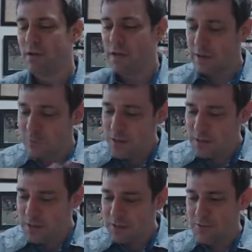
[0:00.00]
Okay, what are
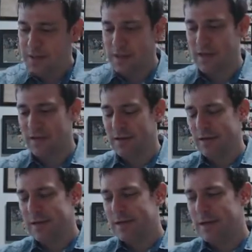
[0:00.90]
we doing? And then
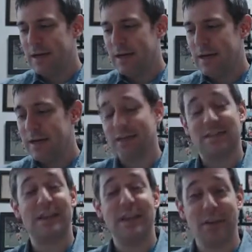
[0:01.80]
I think a
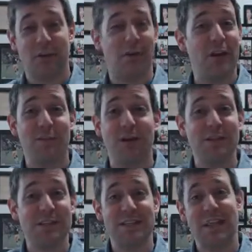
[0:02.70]
second great
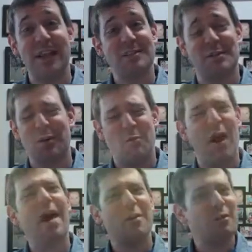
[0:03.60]
question is to ask, okay,
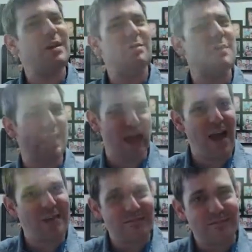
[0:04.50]
why are we doing
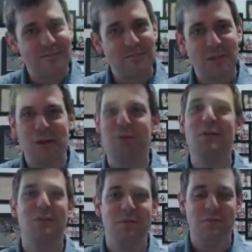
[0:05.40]
that? You know,
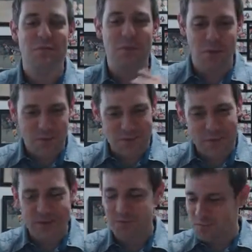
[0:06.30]
we're doing
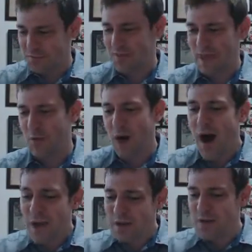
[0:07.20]
this, we're doing that. Why are